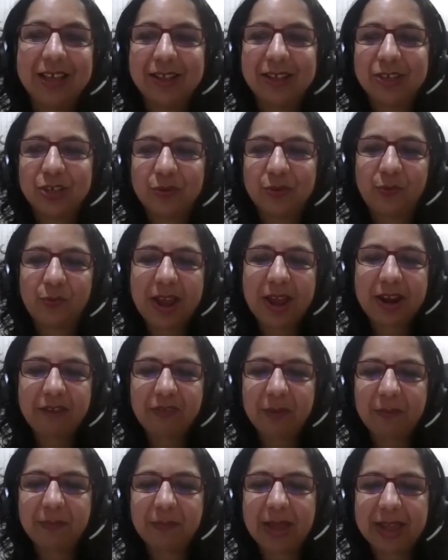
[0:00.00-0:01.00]
So one of
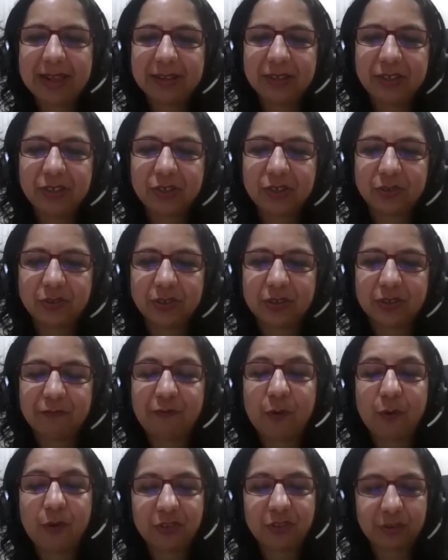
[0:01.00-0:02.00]
the milestones, the
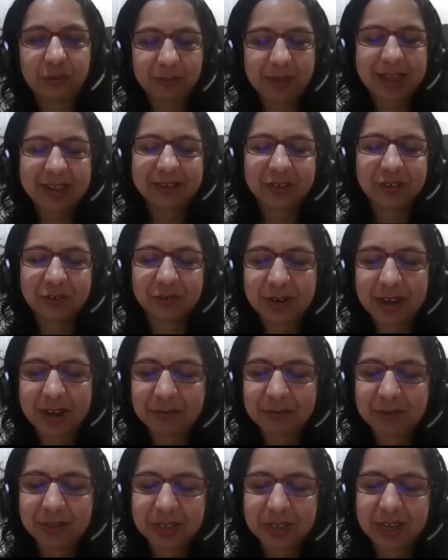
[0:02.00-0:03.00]
fourth milestone, I
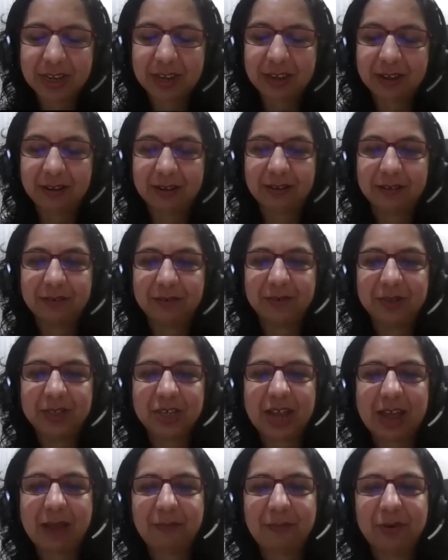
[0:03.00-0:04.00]
would say, which
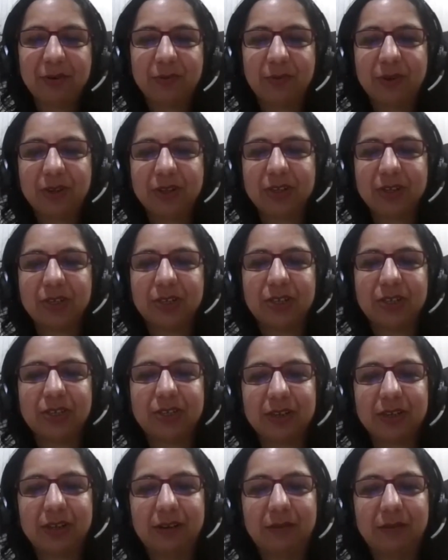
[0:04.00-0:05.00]
happened was
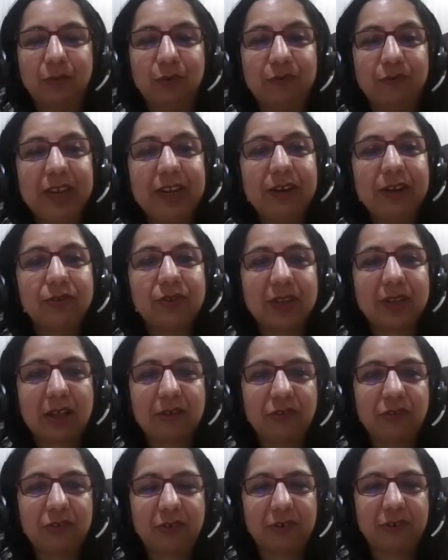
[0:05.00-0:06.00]
moving to
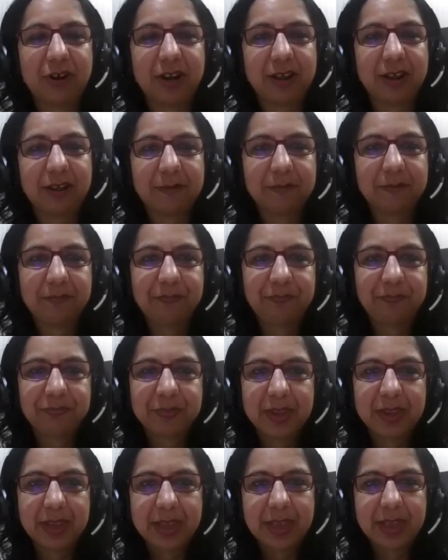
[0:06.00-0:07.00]
South Korea.
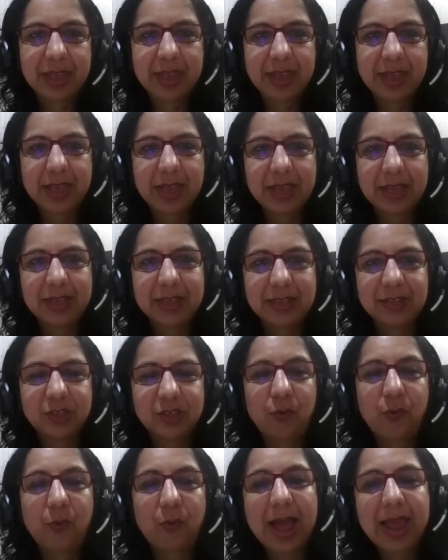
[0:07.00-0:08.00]

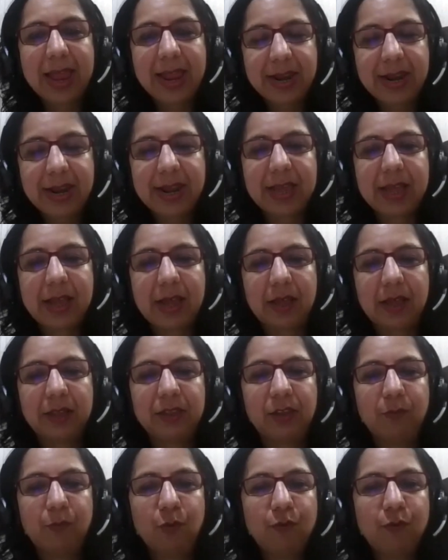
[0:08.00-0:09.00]
So while
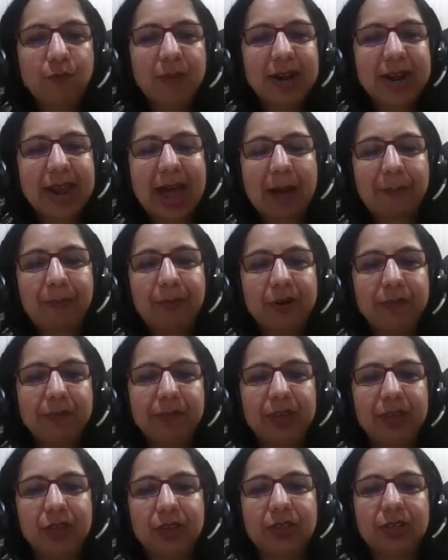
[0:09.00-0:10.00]
the movement happened
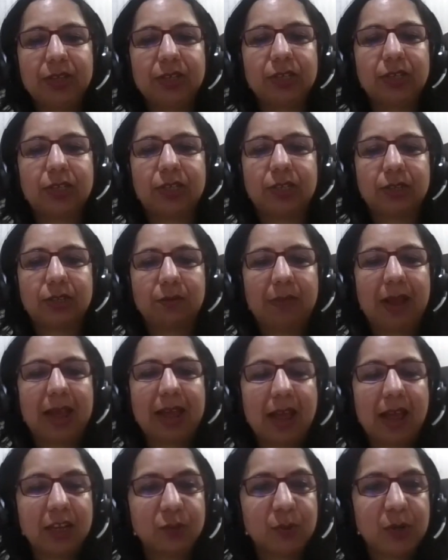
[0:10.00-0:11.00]
because my
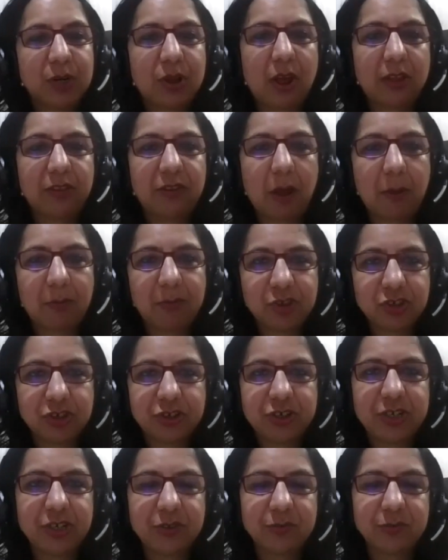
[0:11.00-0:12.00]
husband got the
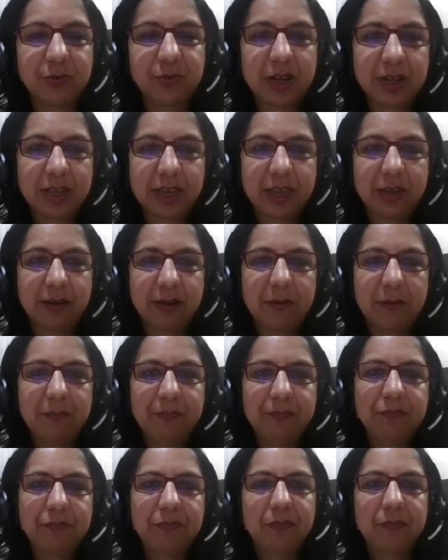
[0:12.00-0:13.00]
opportunity to work here,
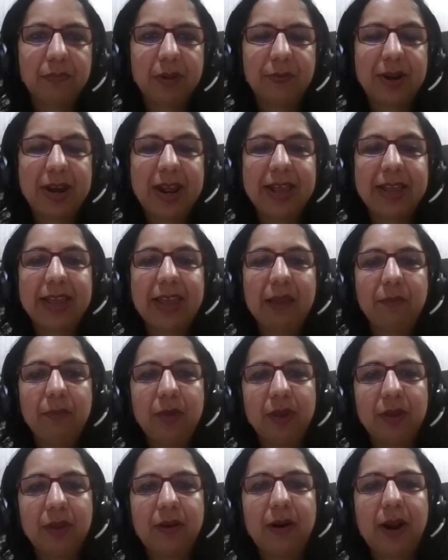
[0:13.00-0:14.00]
but when I came
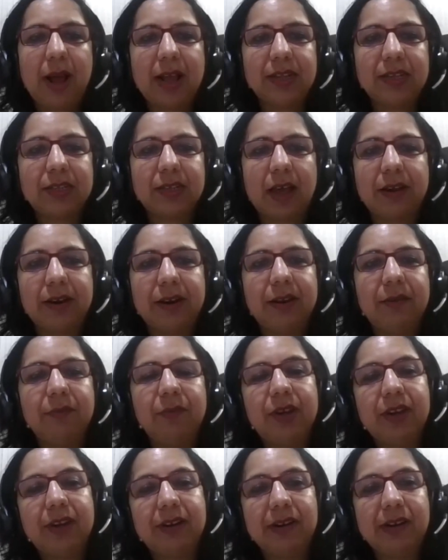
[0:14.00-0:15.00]
here, I started
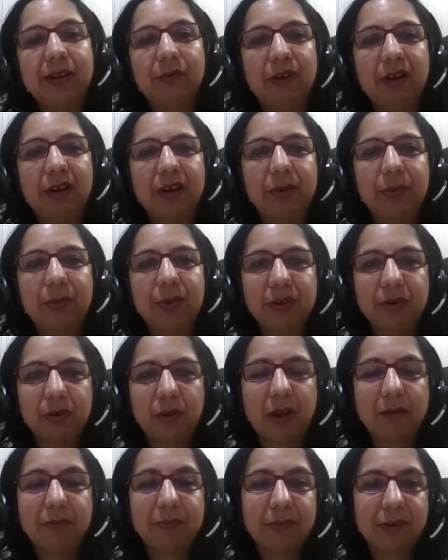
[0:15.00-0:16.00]
immediately working with a
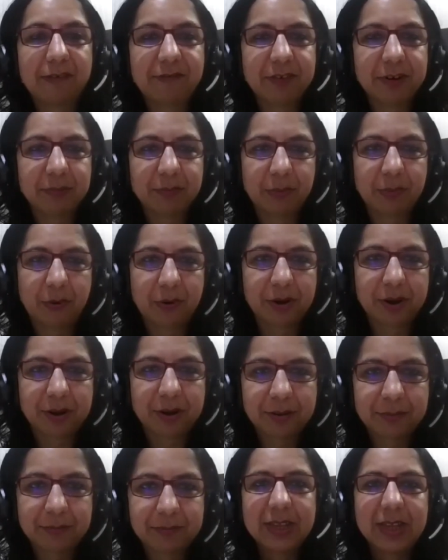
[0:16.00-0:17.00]
non-profit board,
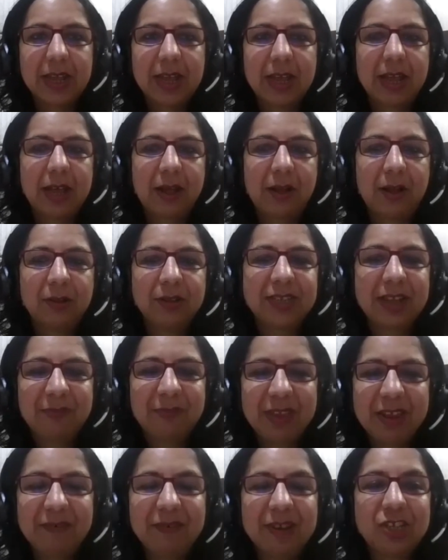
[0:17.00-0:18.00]

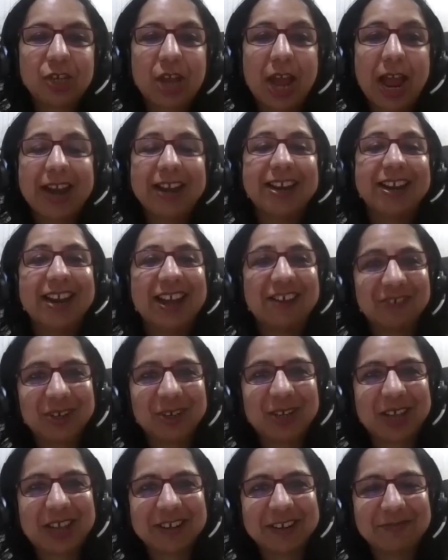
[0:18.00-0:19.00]
something which I had never
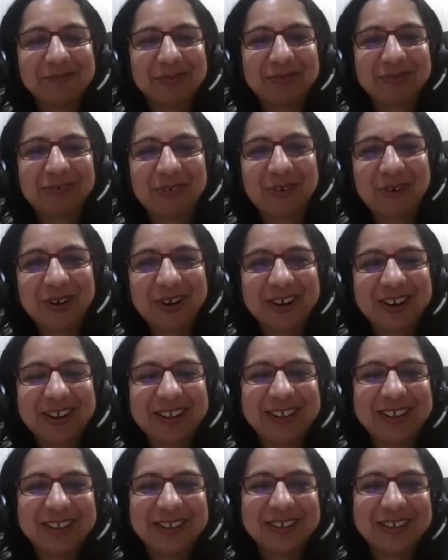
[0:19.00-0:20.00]
done in before.
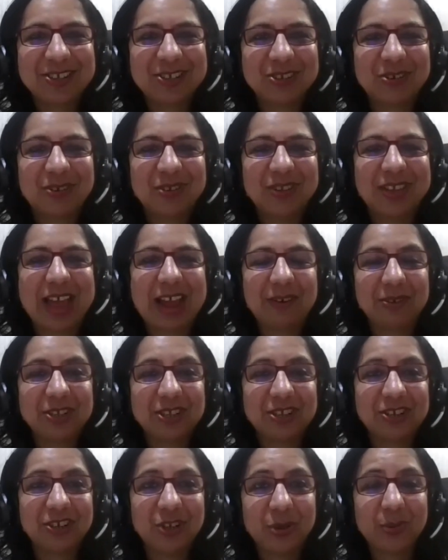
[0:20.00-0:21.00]
So that was
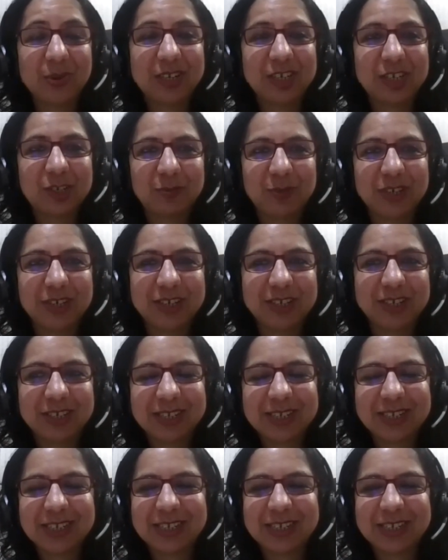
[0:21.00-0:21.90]
a new experience.